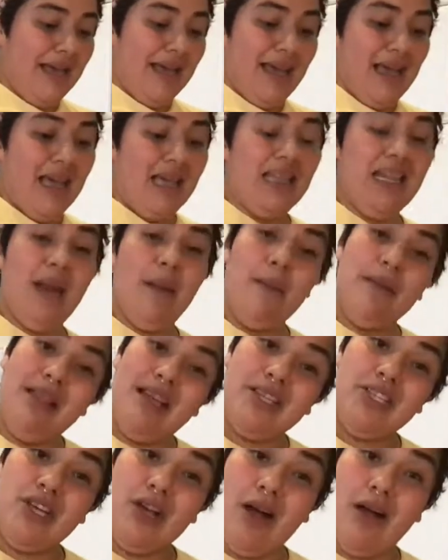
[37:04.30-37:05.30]
And then I'm going
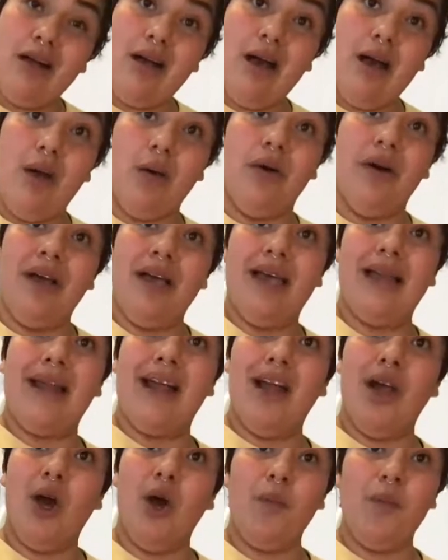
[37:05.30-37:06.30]
to let y'all go. And I
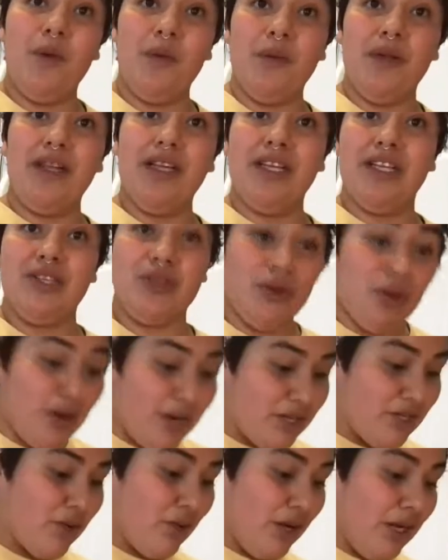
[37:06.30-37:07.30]
hope you really
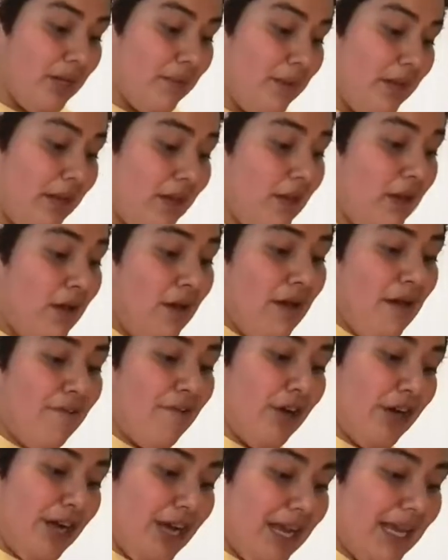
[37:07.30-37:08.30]
enjoyed joining me
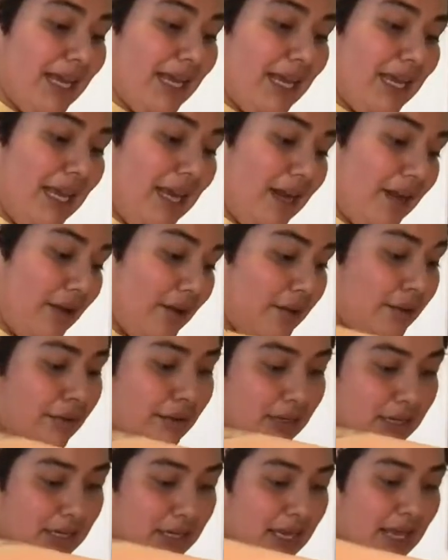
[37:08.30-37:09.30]
for Cooking It Keto
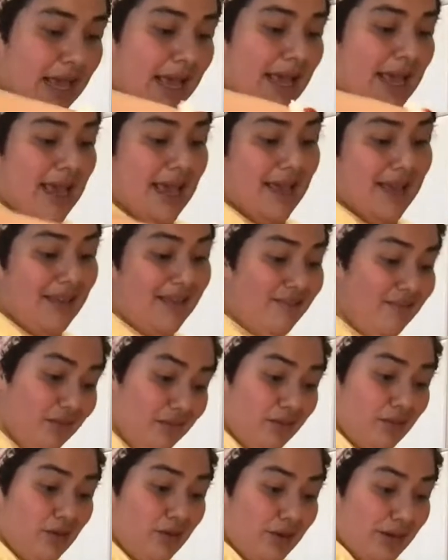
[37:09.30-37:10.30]
and
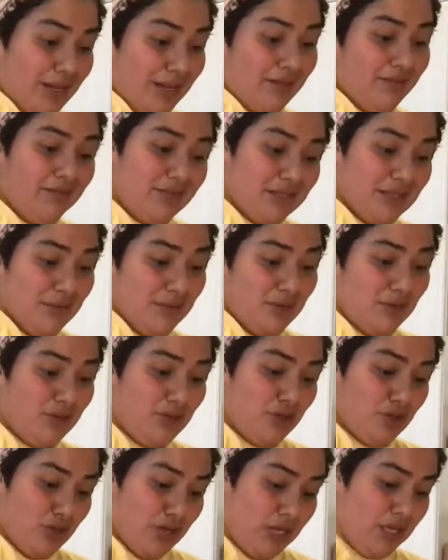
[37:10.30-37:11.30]
learning some new
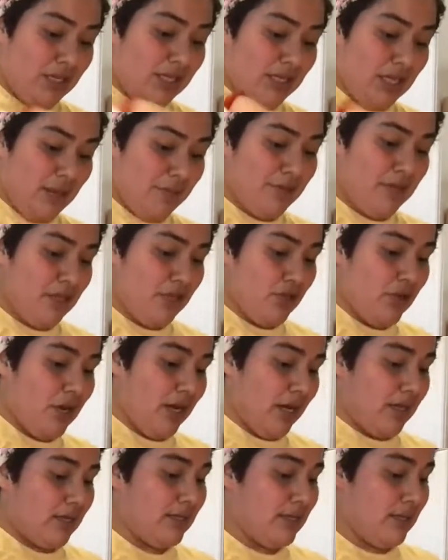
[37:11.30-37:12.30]
tips and
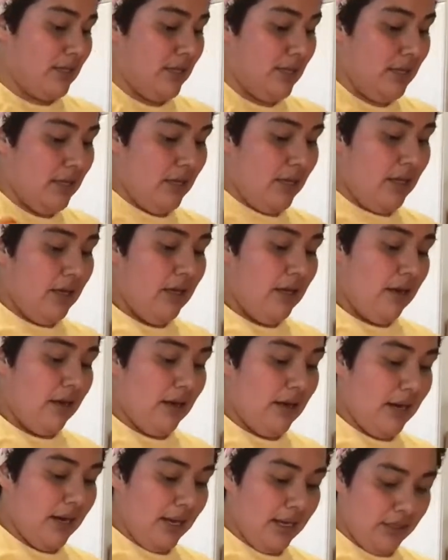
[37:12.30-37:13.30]
tricks. All
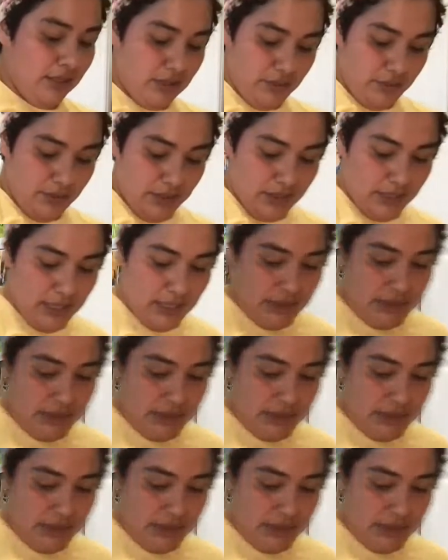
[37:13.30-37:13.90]
right, so we're going to let